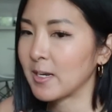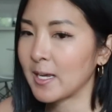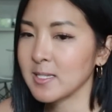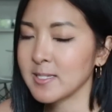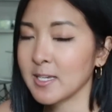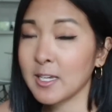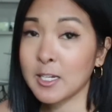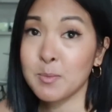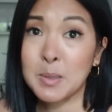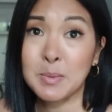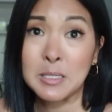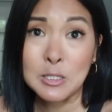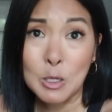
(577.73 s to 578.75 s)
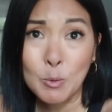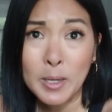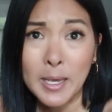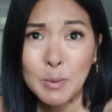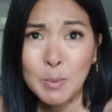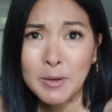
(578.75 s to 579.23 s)
SA that can maybe
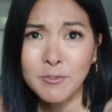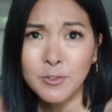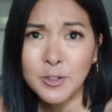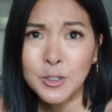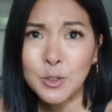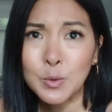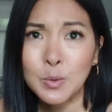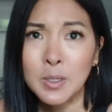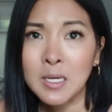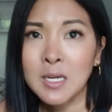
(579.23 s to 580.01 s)
locate one for you,